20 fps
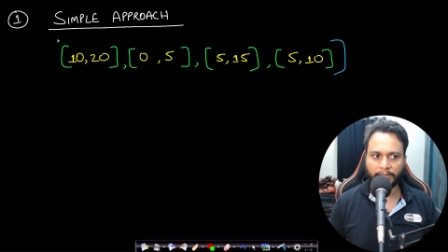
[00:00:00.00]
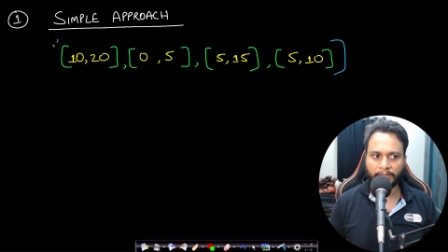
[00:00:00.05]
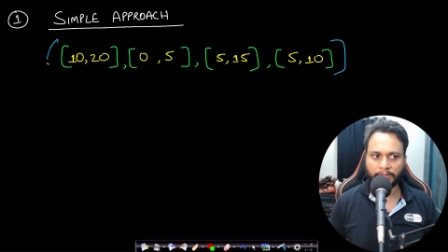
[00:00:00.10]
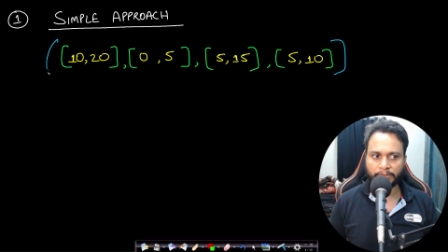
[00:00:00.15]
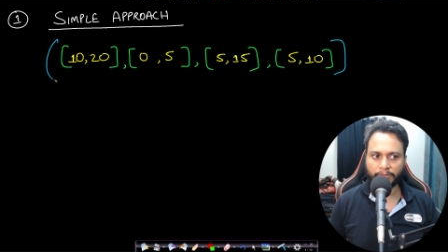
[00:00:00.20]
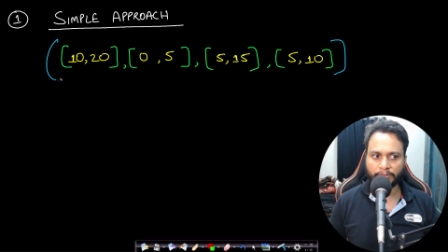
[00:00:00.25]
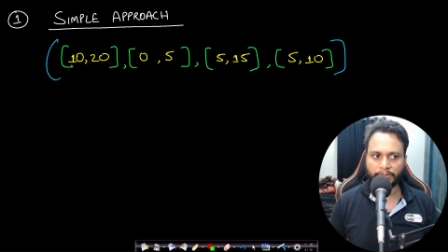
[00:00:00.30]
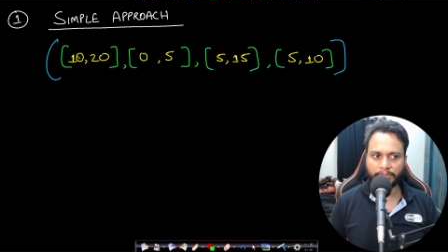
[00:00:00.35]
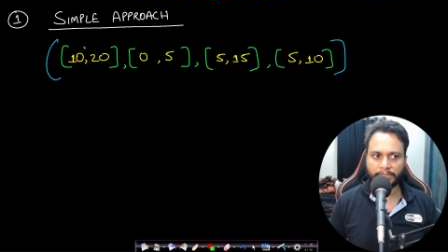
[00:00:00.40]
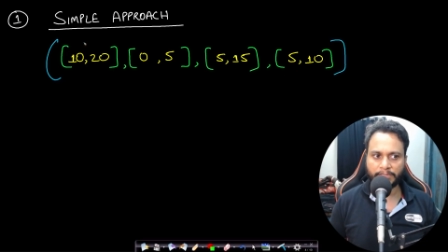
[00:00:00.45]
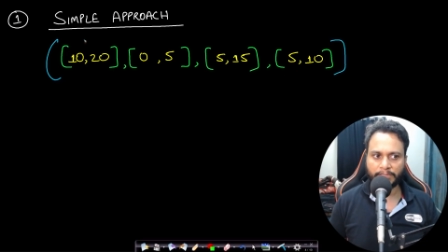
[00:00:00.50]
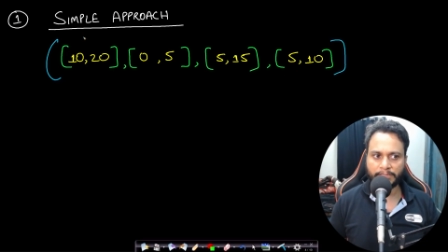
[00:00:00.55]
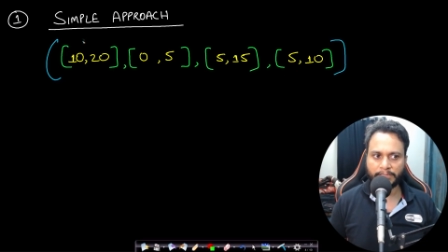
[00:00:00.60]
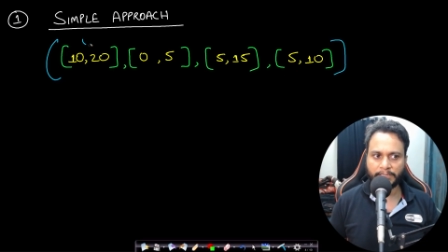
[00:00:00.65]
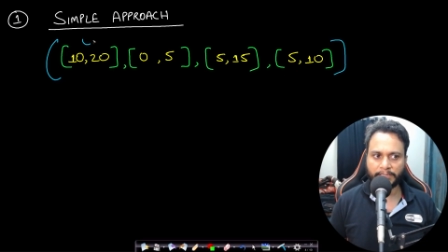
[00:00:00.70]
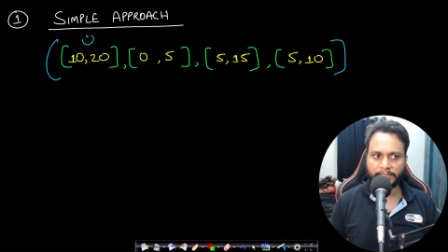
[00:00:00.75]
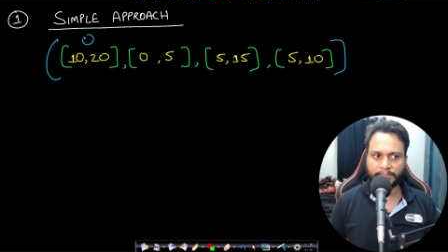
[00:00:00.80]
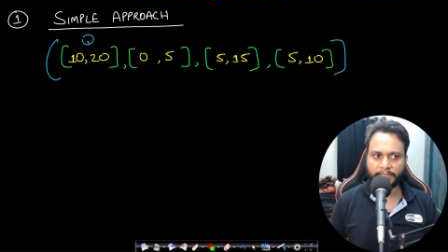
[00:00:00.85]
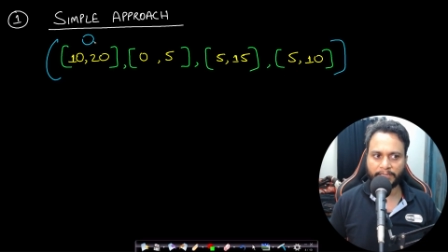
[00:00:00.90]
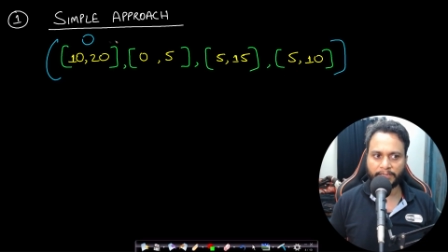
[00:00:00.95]
so this is
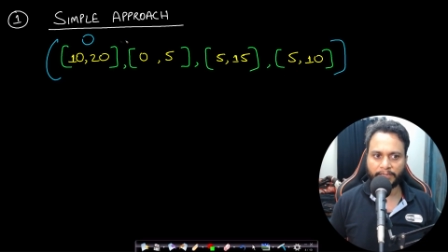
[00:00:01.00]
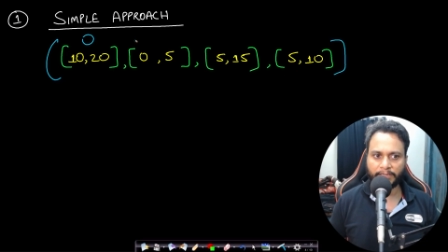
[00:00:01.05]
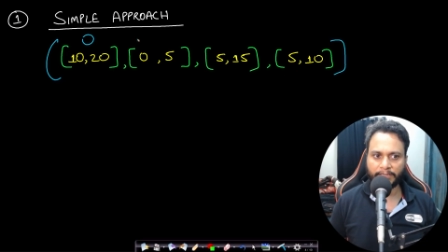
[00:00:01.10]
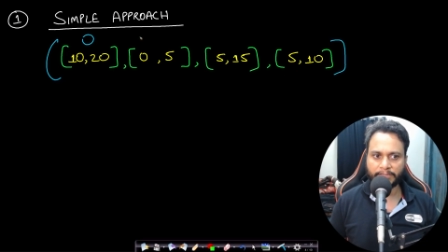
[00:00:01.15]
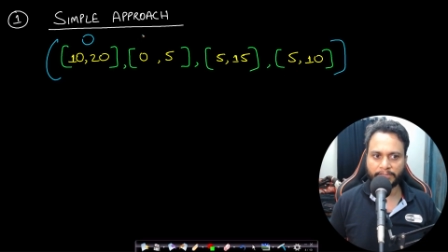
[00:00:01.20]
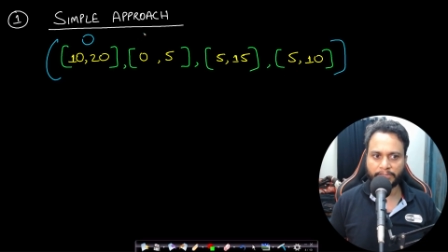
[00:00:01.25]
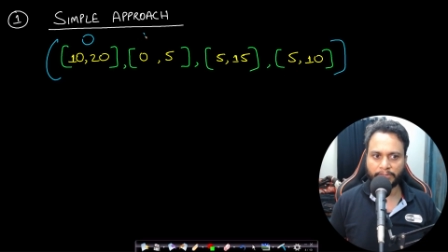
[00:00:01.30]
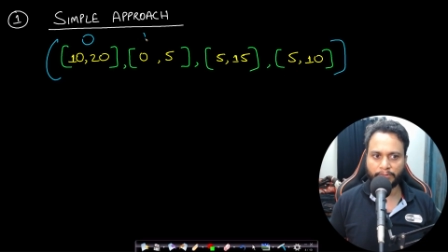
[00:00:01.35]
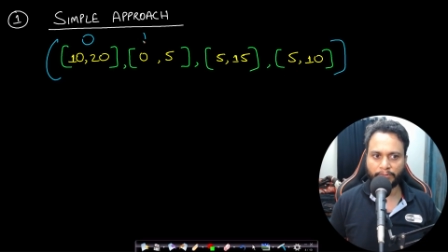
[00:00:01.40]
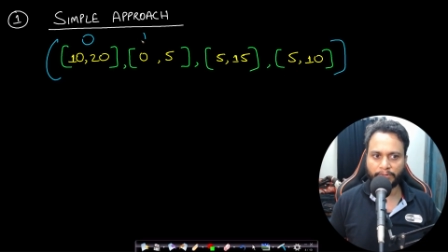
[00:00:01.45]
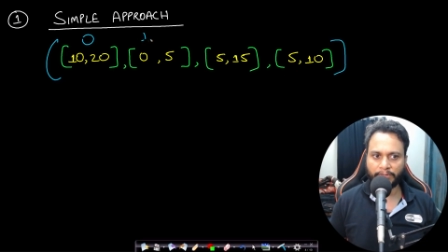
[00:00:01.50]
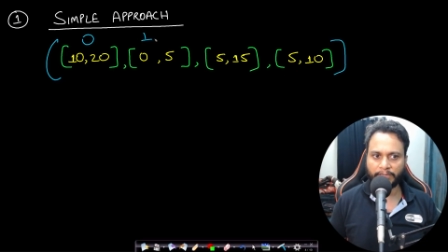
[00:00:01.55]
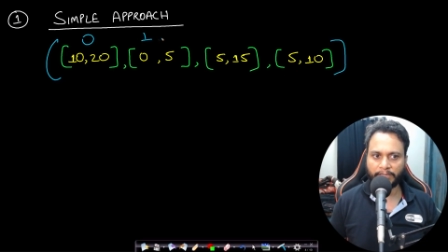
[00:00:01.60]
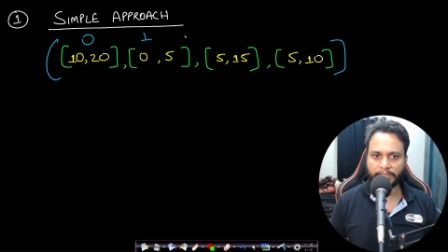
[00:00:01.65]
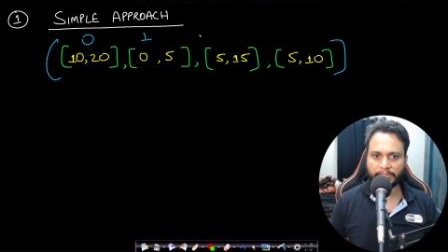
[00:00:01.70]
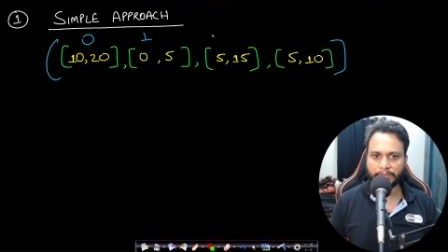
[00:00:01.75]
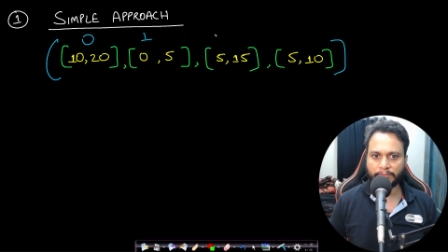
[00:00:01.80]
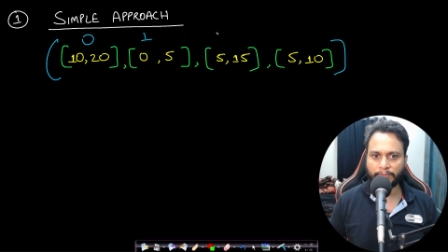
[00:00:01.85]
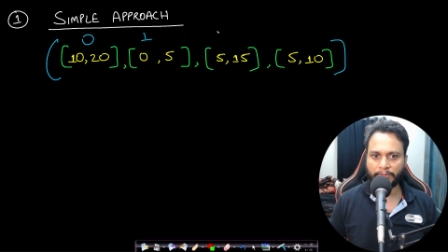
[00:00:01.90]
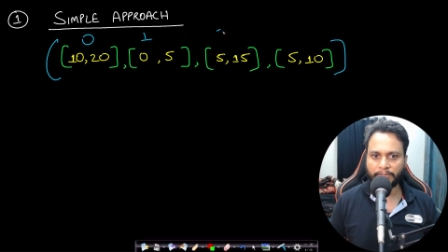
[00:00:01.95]
let's say index 0
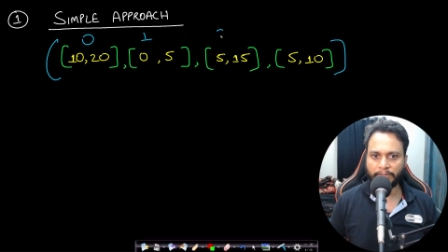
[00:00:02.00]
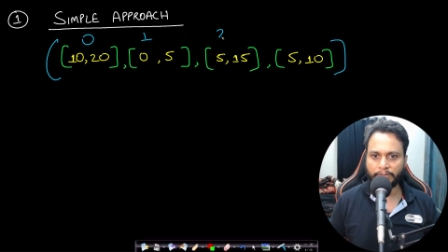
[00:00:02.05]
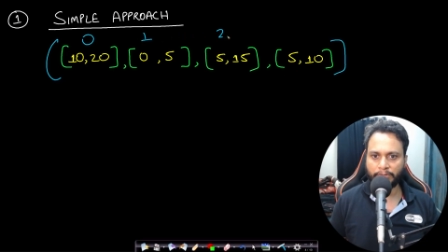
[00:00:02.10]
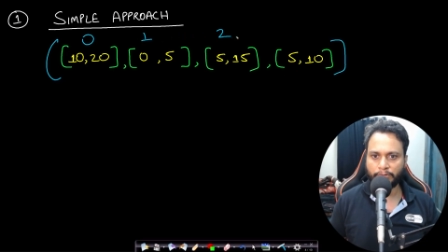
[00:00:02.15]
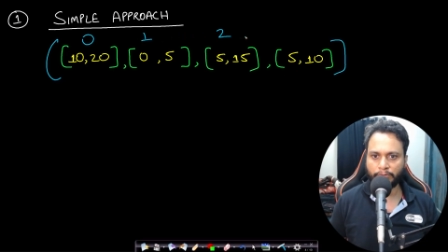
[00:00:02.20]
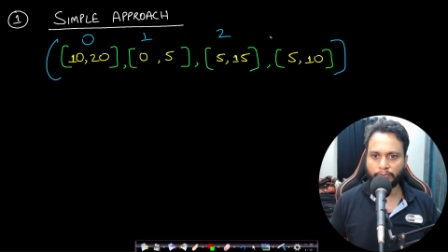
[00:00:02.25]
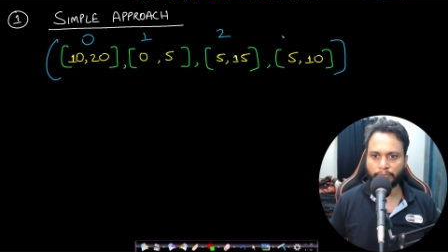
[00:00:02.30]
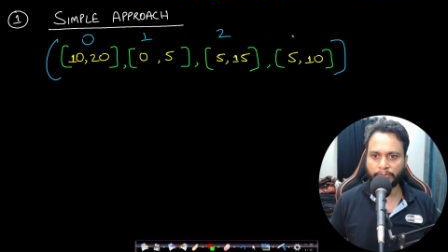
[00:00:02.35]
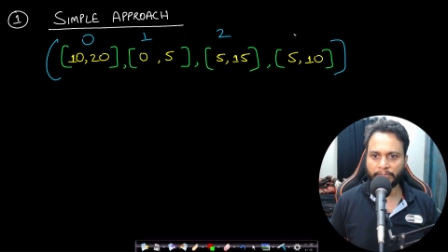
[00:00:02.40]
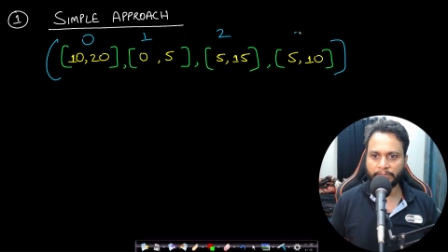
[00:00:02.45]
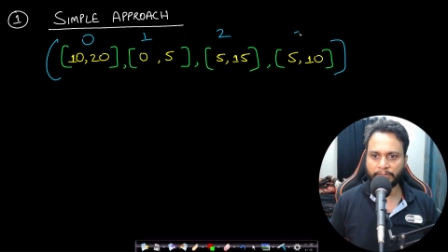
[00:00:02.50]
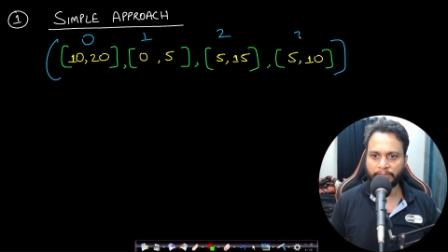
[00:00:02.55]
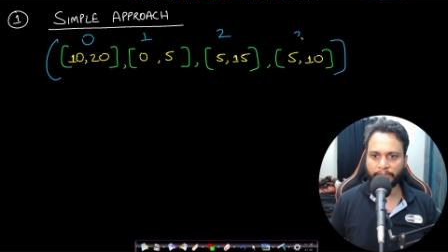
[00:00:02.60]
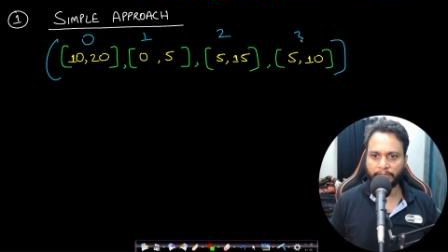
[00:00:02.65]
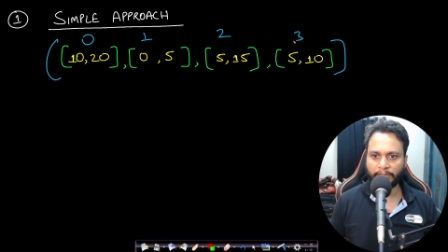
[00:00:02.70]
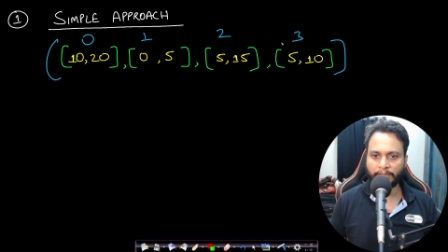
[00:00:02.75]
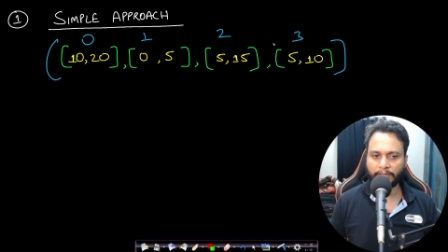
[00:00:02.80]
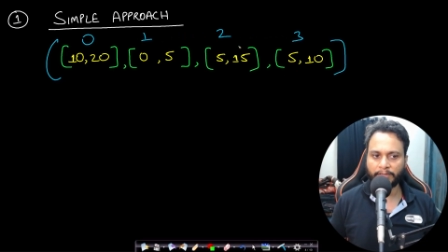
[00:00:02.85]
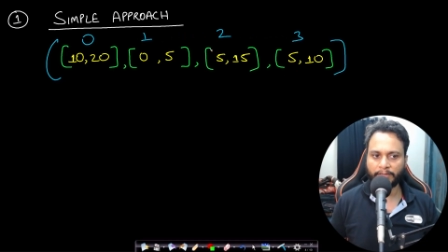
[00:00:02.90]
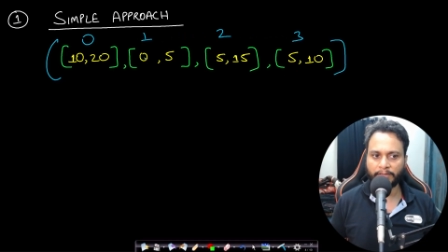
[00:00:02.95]
index 1 2 and
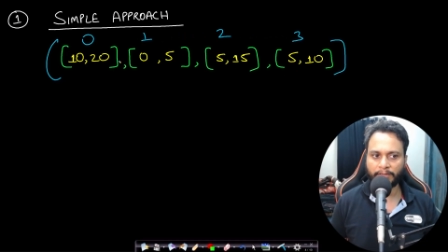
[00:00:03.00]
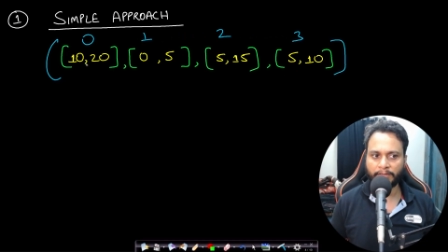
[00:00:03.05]
3